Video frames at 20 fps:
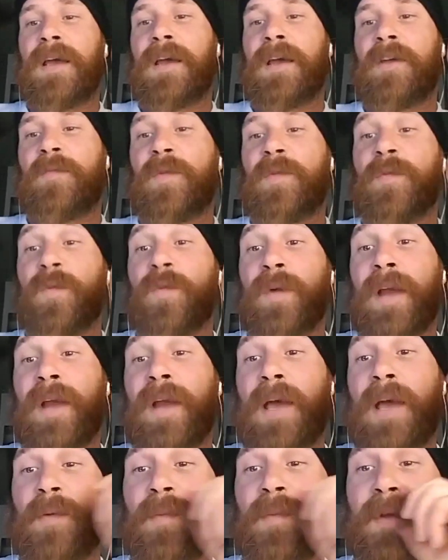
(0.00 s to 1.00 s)
I remember when it
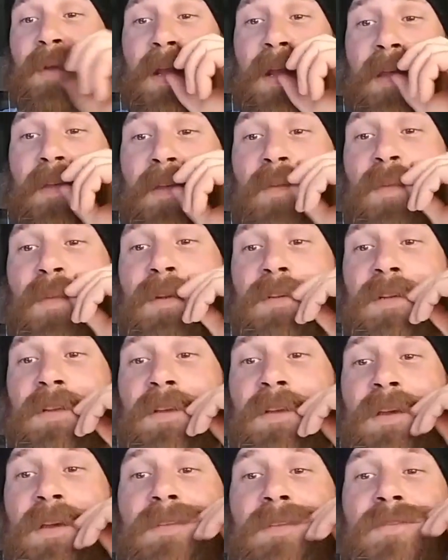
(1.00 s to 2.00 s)
happened, but now that you mention it, yeah,
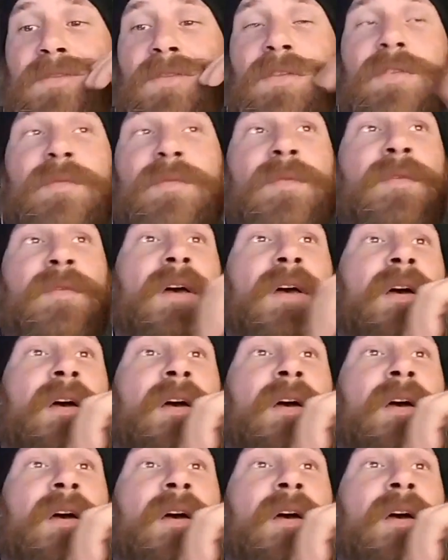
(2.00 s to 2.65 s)
I totally remember that.